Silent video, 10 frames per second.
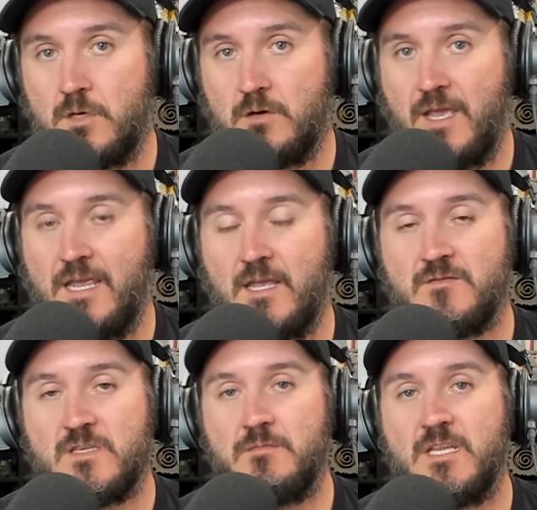Okay.
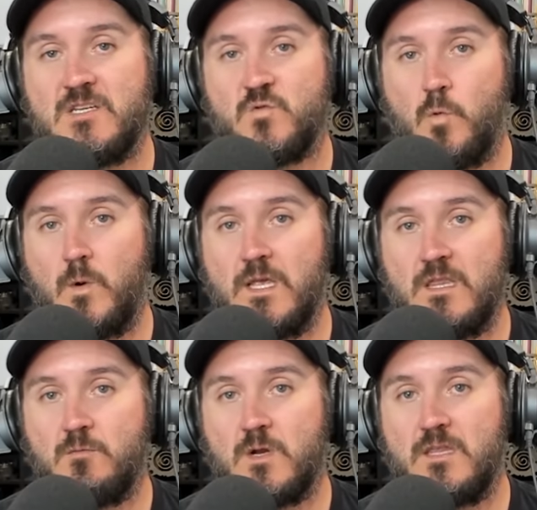If something is
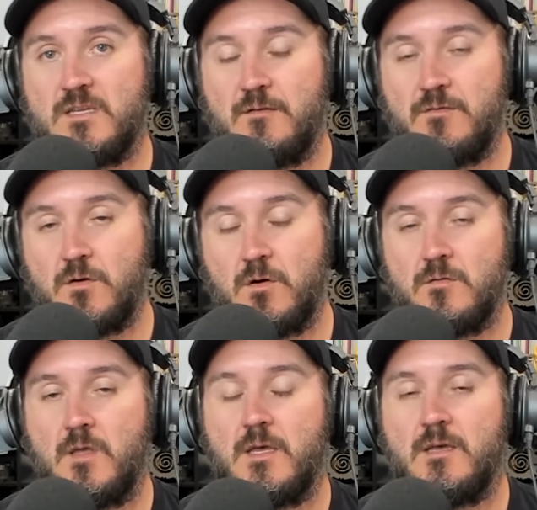really, really
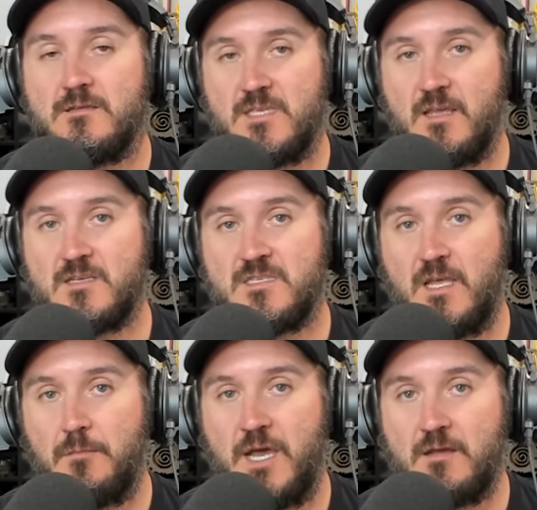difficult, take a
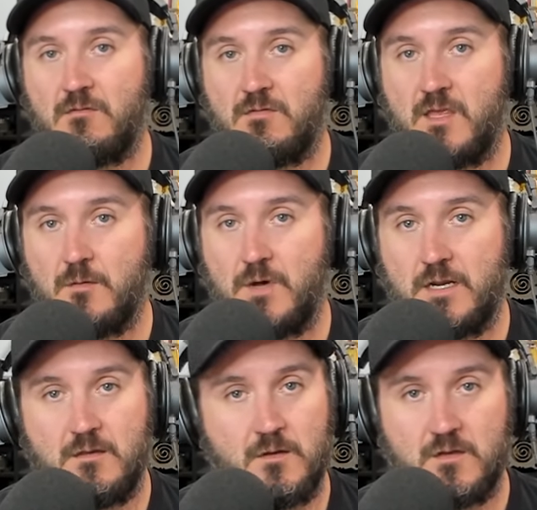step back and think
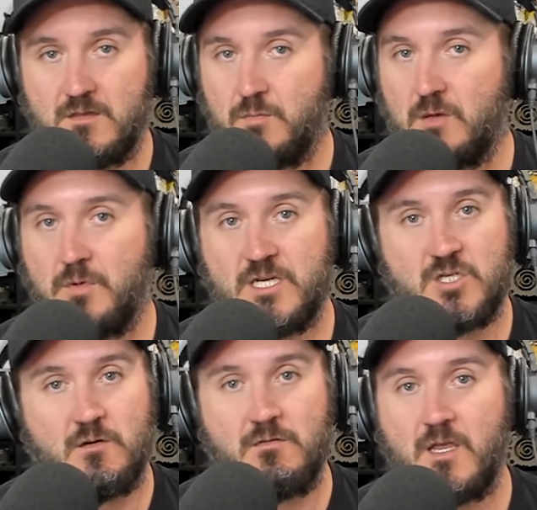about it. Look at the big
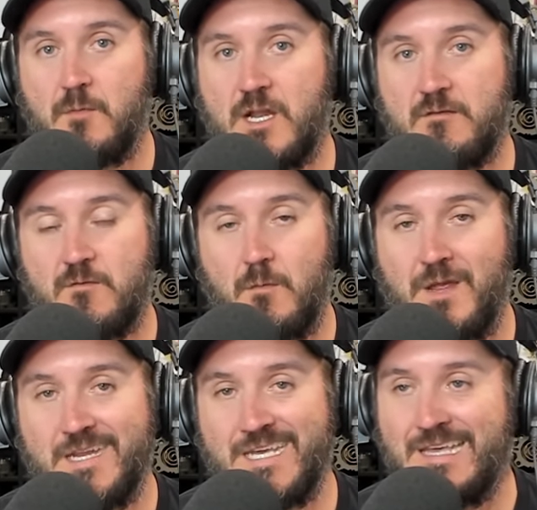picture. Think about it for a
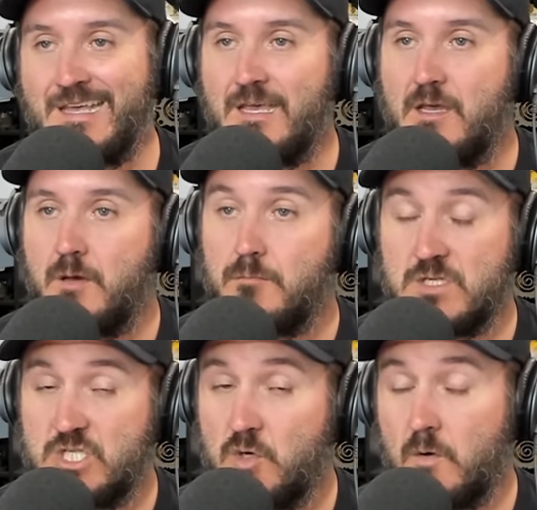minute.
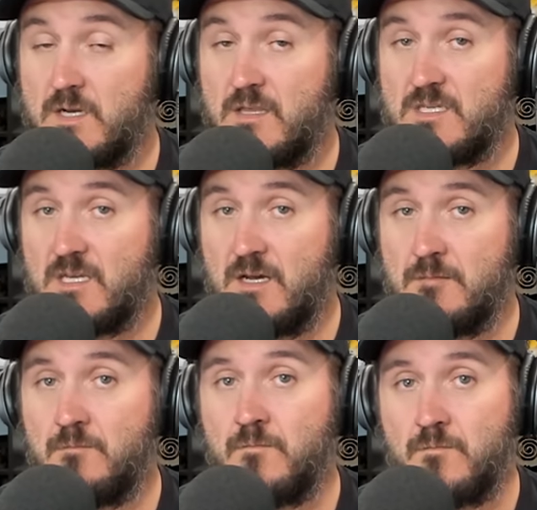Majority of the
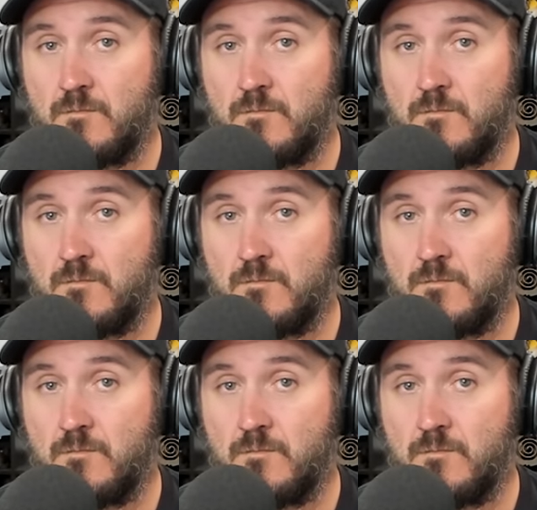time,